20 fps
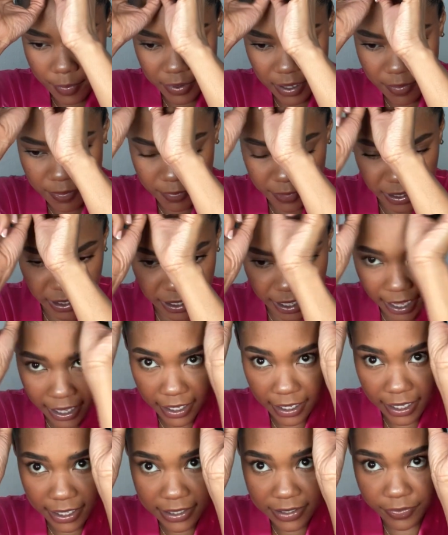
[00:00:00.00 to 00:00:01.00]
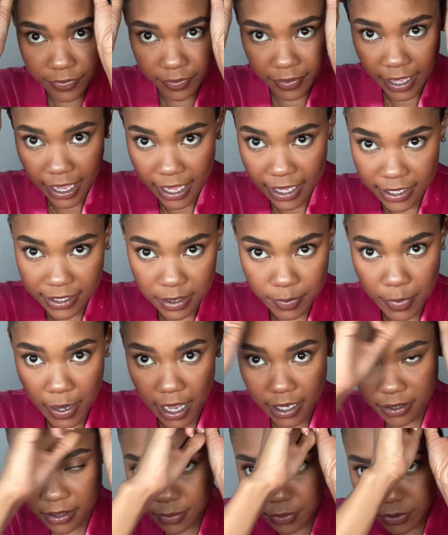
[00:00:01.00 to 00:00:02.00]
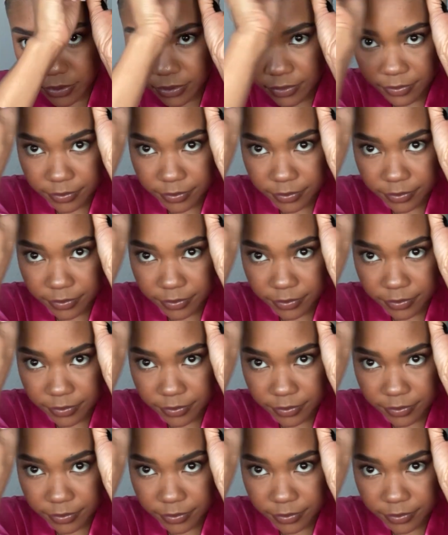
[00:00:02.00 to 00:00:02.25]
can be like as flat as possible.